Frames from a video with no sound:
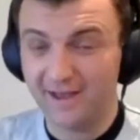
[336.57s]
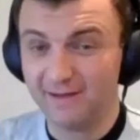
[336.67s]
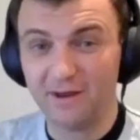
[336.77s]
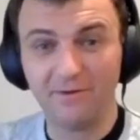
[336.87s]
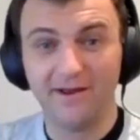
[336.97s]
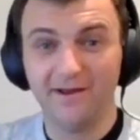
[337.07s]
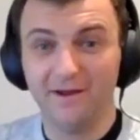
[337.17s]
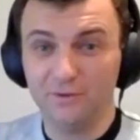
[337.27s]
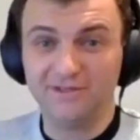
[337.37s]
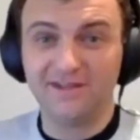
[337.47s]
And by the way,
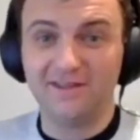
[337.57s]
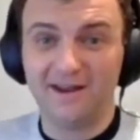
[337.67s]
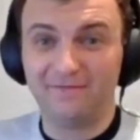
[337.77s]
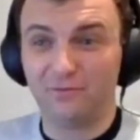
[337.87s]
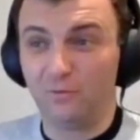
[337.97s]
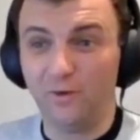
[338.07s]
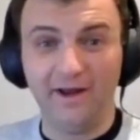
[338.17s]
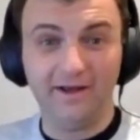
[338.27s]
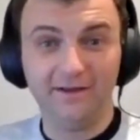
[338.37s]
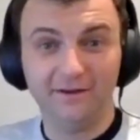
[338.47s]
we say that after
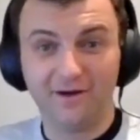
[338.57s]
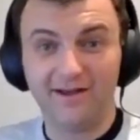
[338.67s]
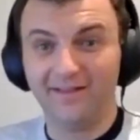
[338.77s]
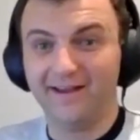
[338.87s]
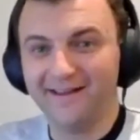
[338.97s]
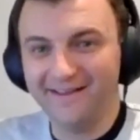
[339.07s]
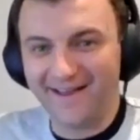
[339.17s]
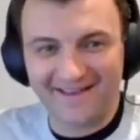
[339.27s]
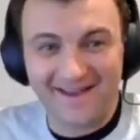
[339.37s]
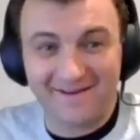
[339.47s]
winning, right? Like,
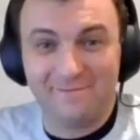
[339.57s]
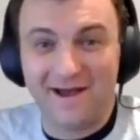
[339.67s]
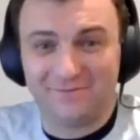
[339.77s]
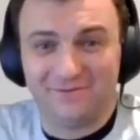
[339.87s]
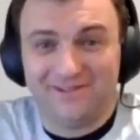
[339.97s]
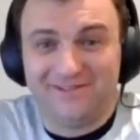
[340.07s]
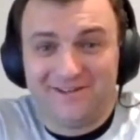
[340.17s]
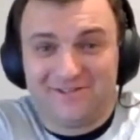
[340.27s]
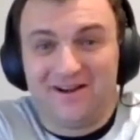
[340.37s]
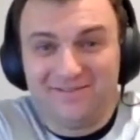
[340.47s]
I can't imagine what a
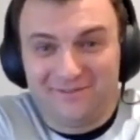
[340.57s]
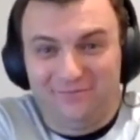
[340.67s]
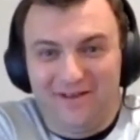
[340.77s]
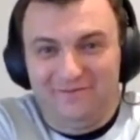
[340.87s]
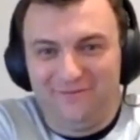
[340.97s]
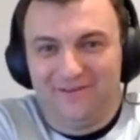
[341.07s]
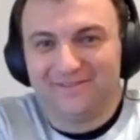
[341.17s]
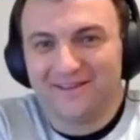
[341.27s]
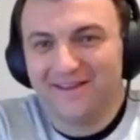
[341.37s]
St. John's fan feels.